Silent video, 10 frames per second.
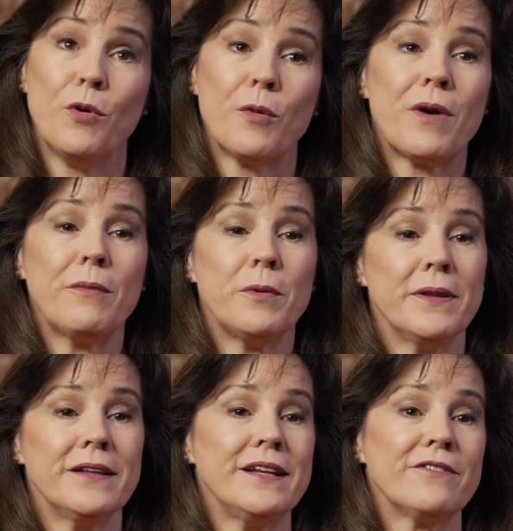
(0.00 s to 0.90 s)
more
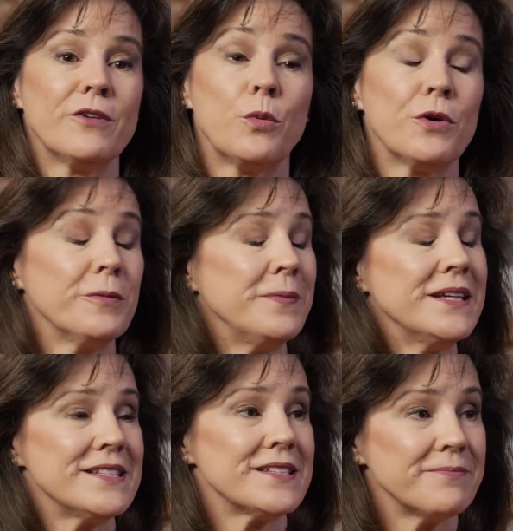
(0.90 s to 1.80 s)
probability for world
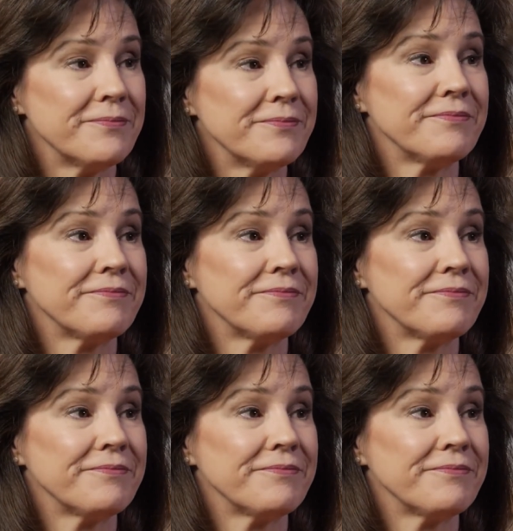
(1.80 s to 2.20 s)
peace.